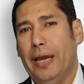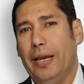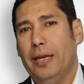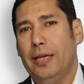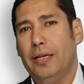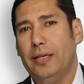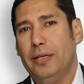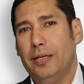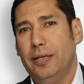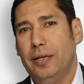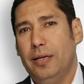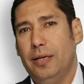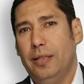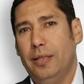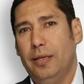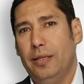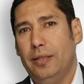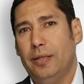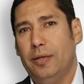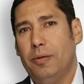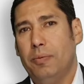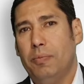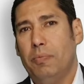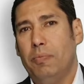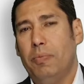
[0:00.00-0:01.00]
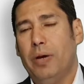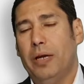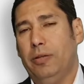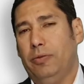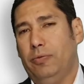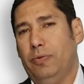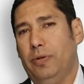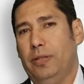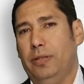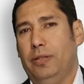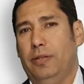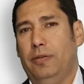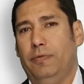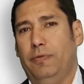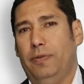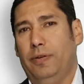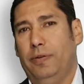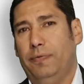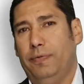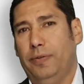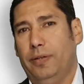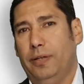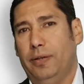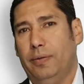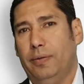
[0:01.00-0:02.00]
energy needed by 2050.